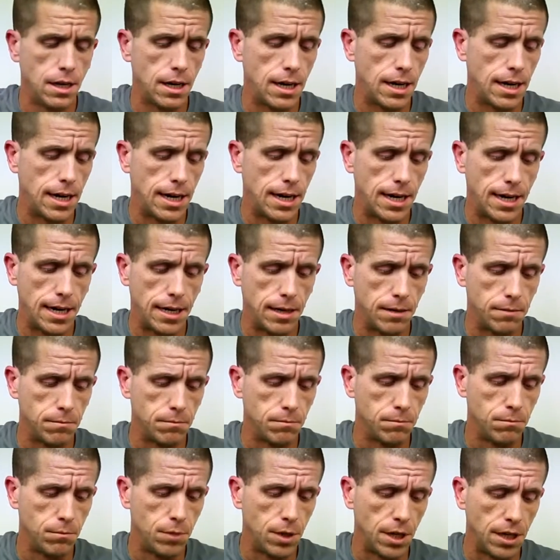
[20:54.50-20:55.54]

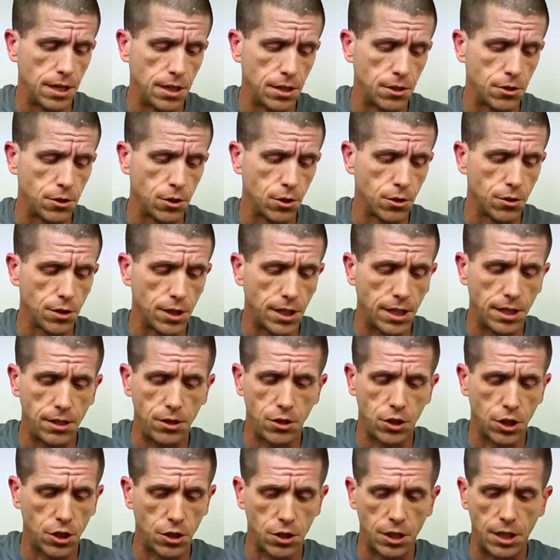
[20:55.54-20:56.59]
But until
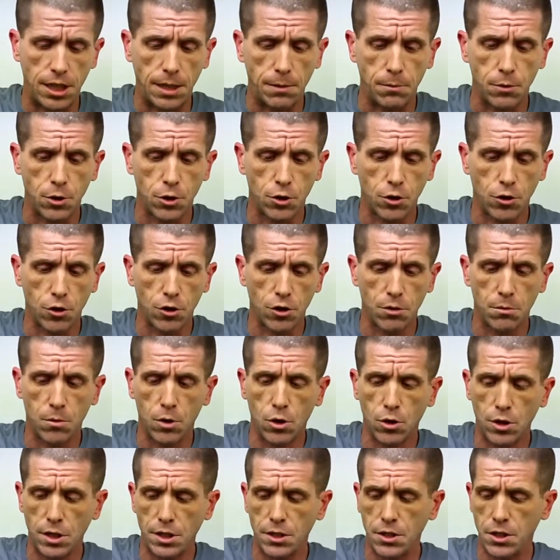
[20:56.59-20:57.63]
then, just keep the soil
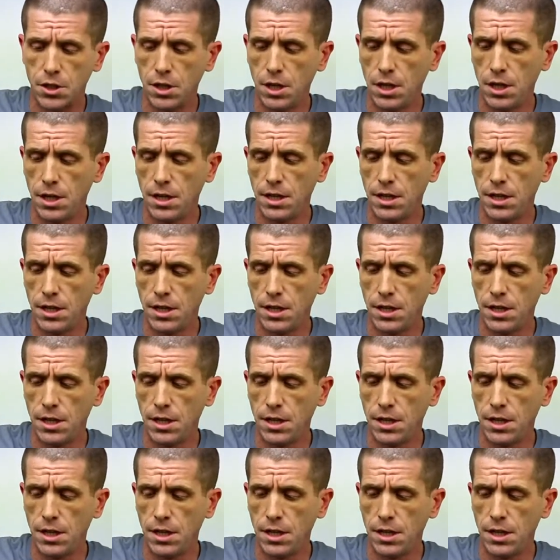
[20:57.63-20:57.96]
moist.